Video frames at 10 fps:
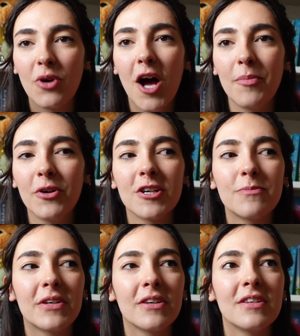all her books,
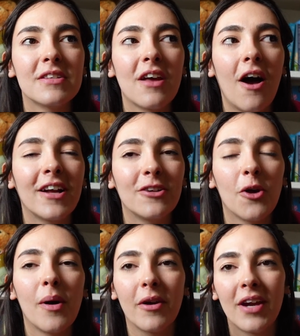because I
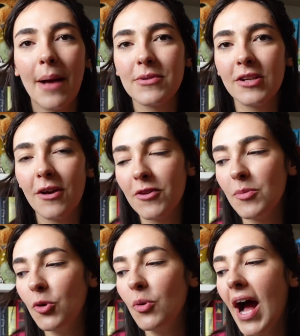know I'm gonna absolutely love
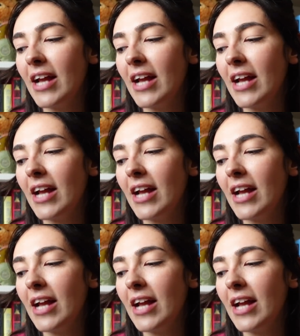them all.